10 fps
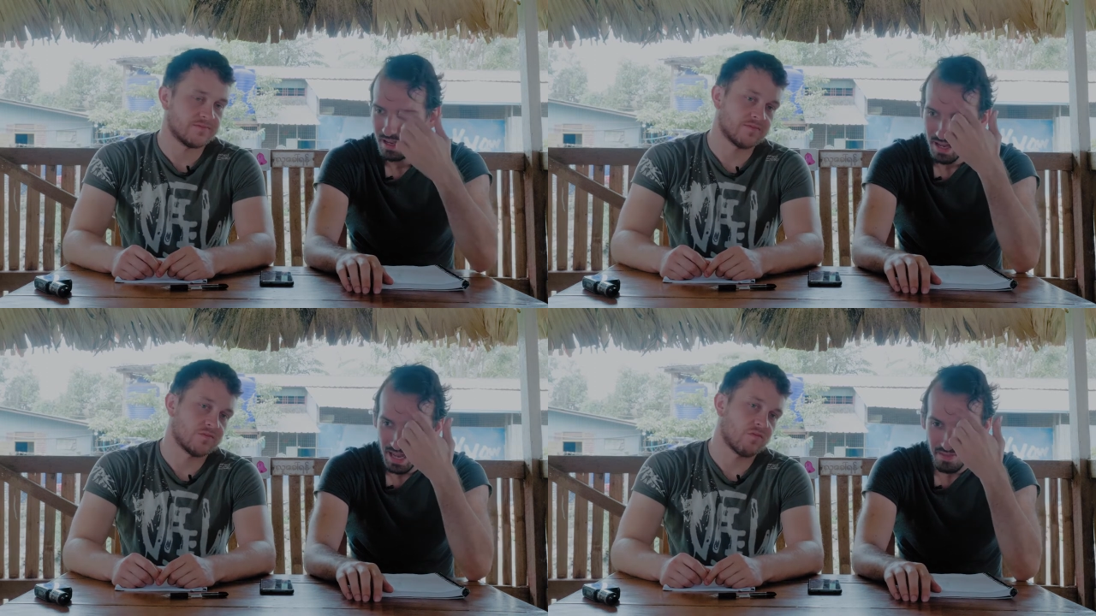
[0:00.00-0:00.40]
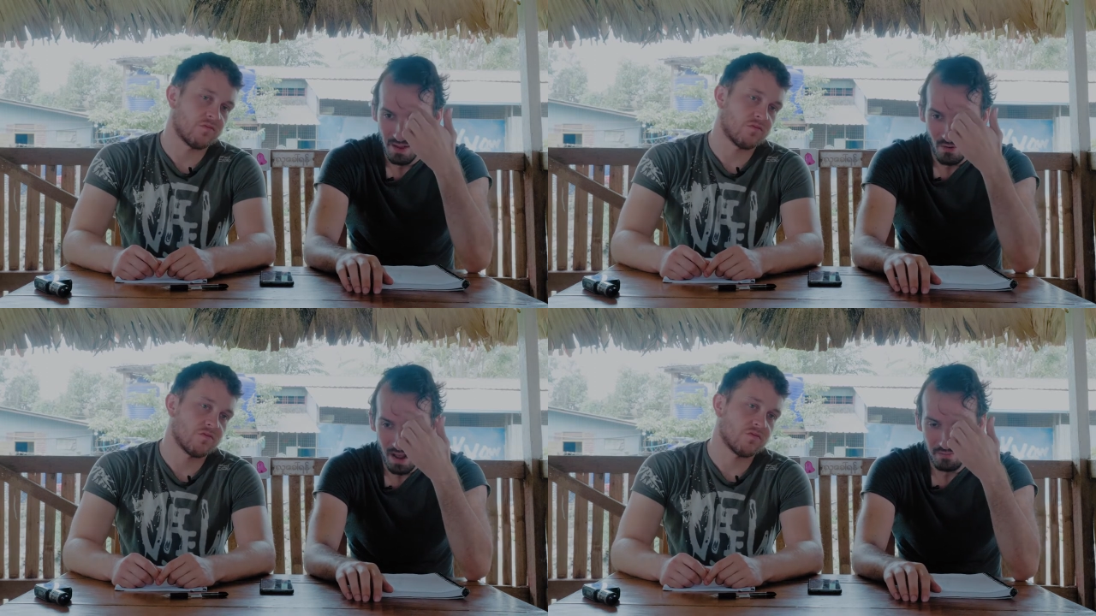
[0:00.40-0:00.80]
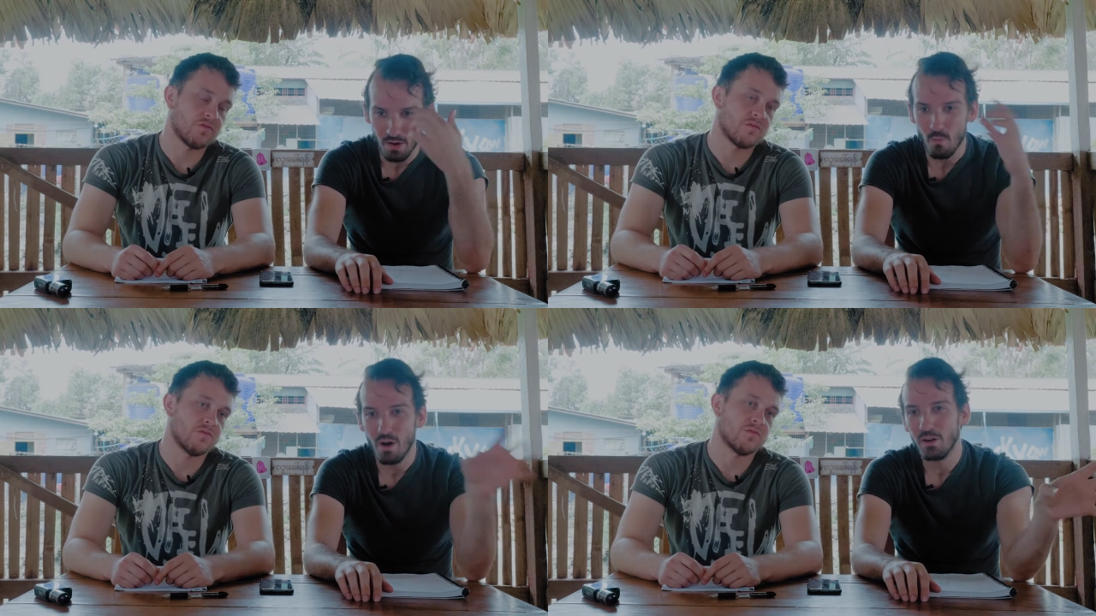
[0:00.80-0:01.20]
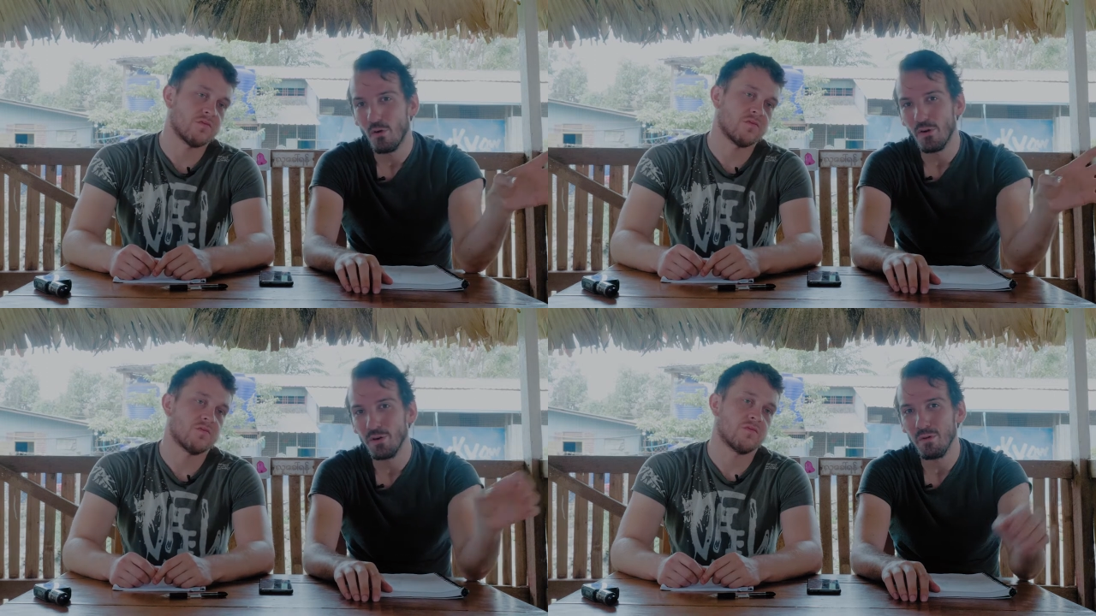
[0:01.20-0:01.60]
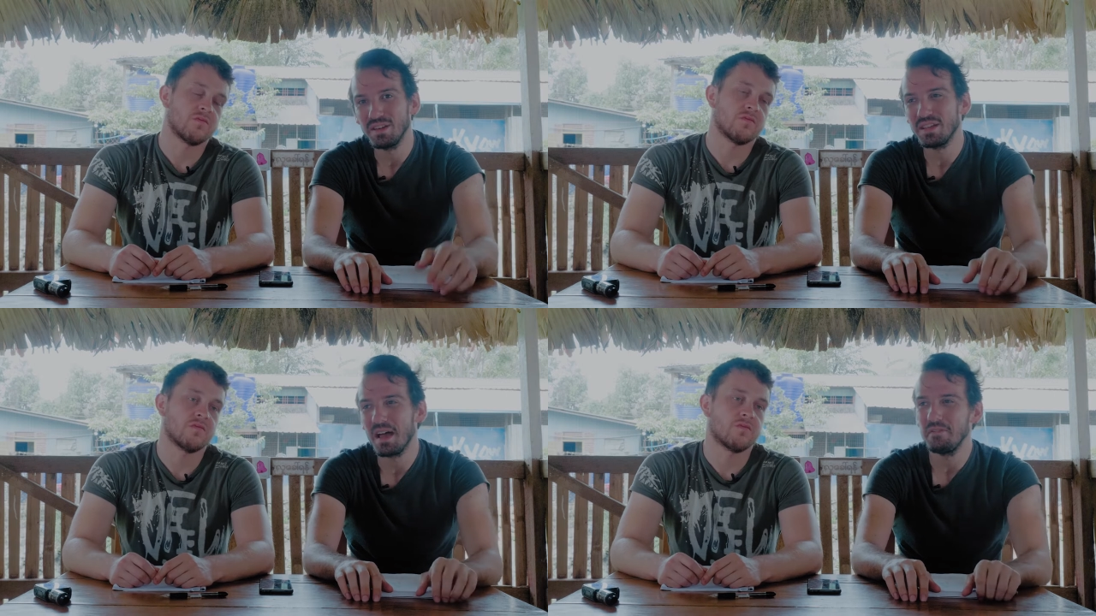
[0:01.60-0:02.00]
Speaker 1: And they would have like one corner with a
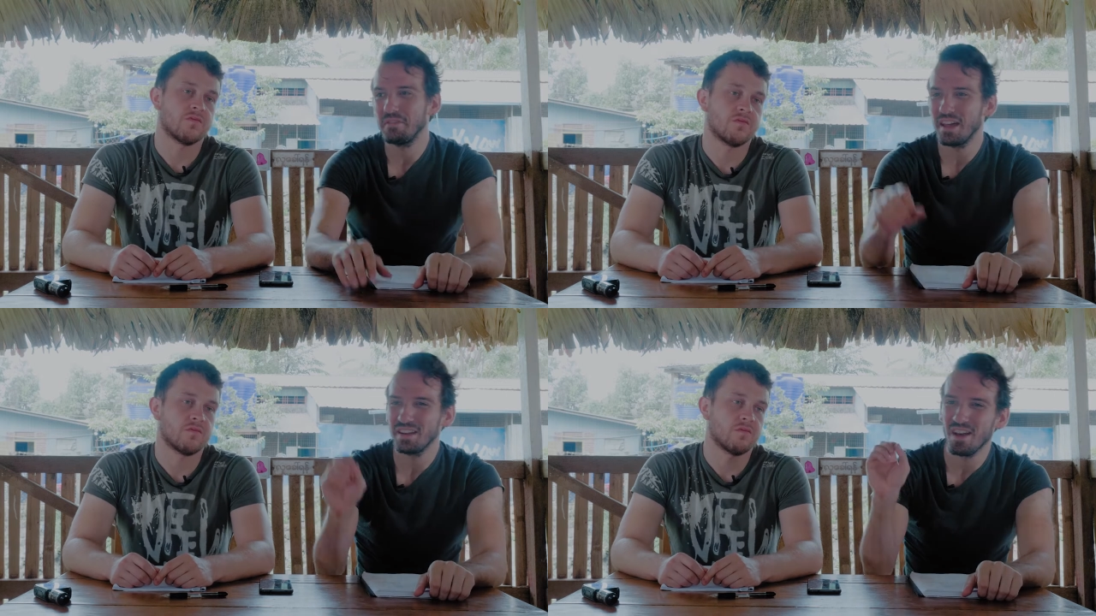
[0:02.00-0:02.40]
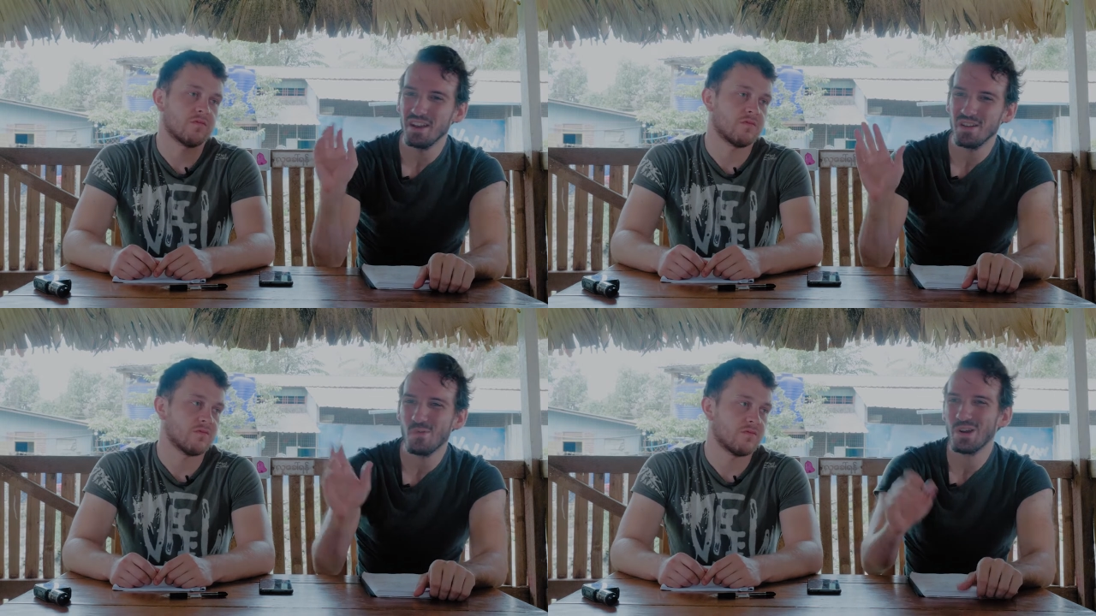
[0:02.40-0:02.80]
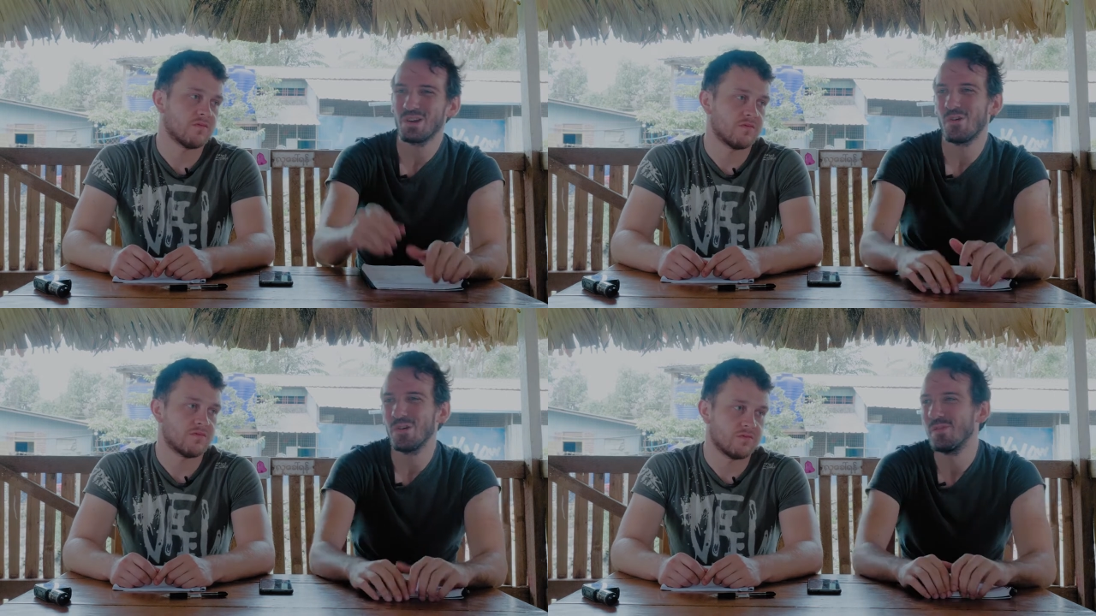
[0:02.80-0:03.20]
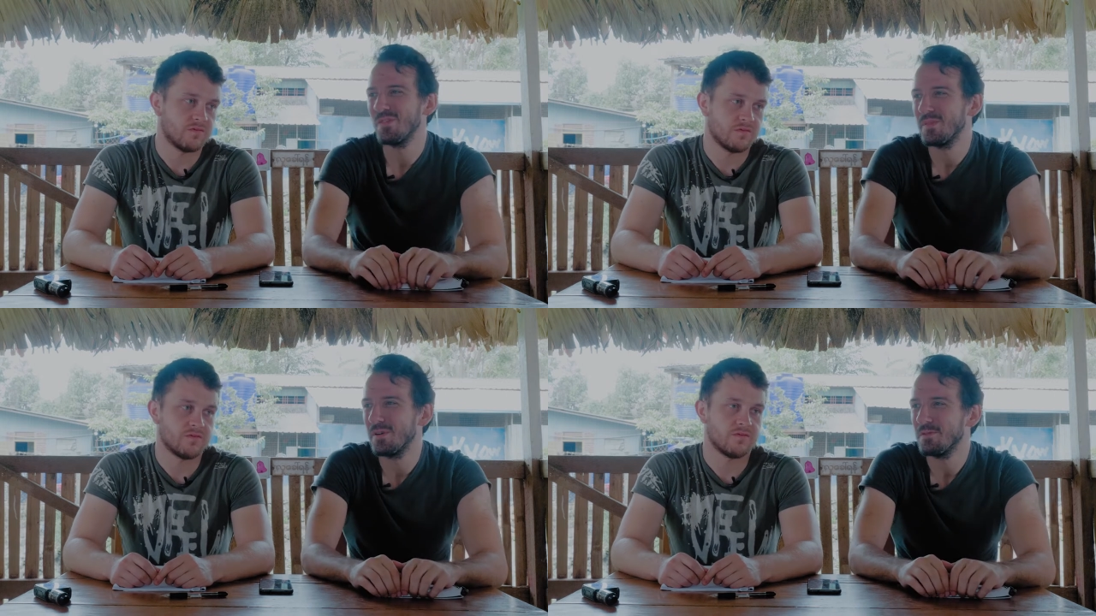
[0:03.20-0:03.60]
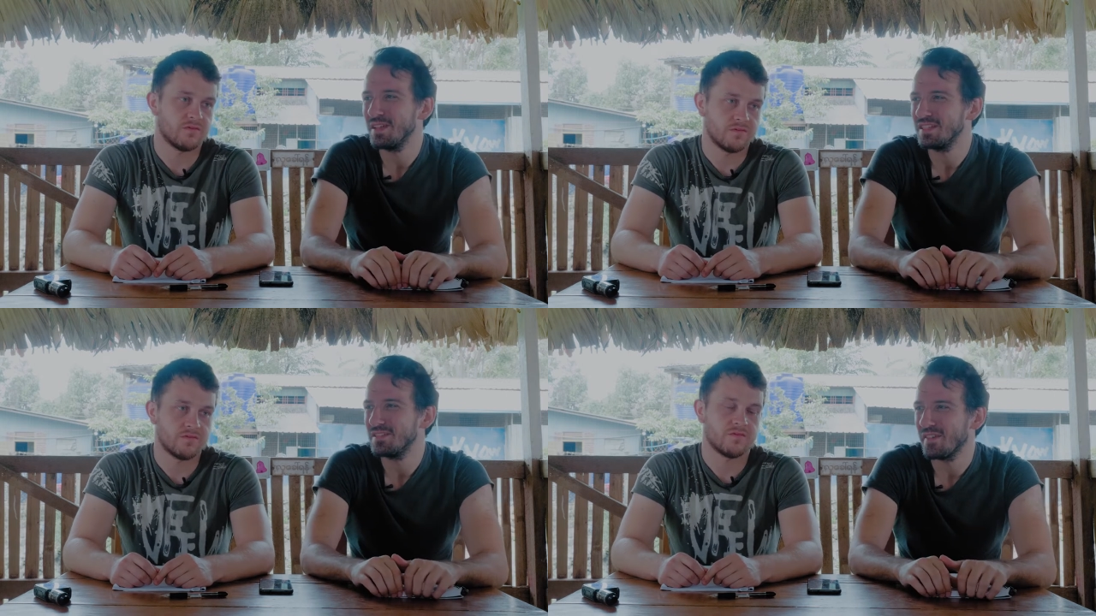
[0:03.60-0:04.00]
Thai flag on it and one corner with a
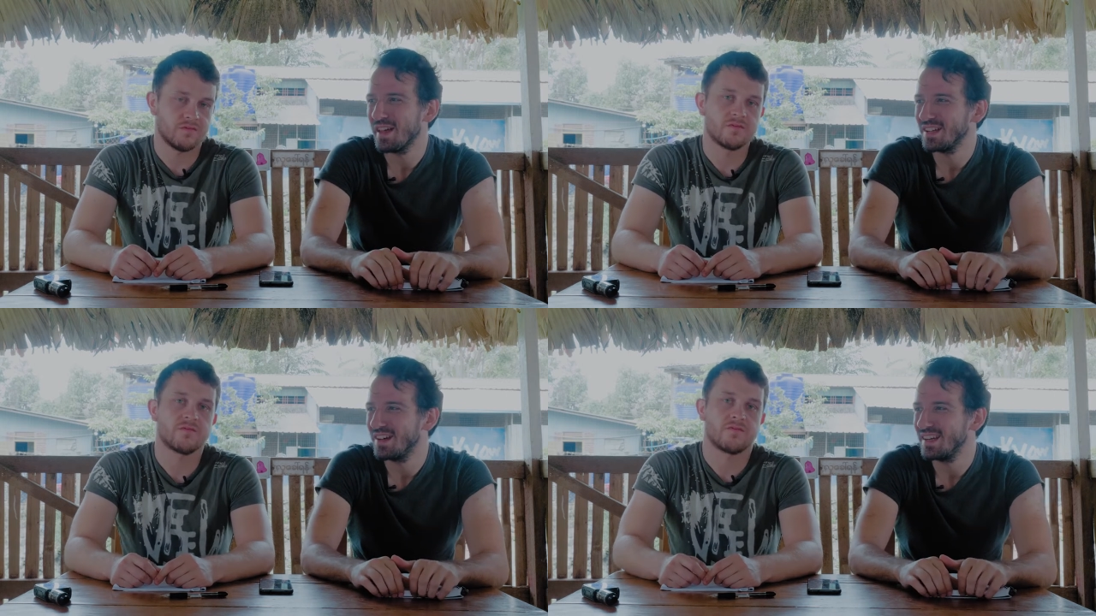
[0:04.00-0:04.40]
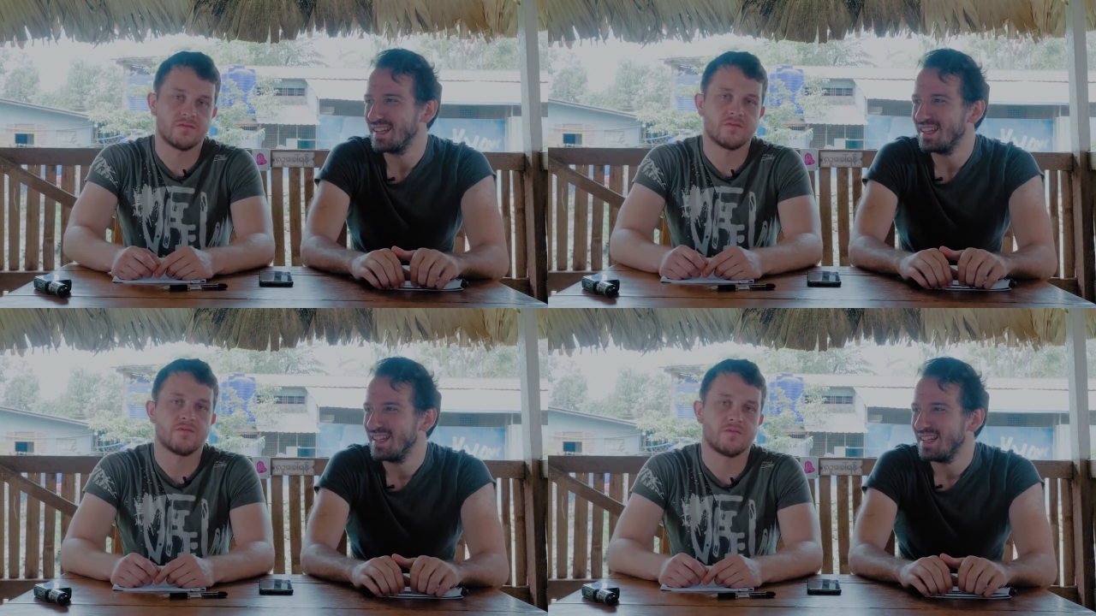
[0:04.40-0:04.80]
Burmese flag on it.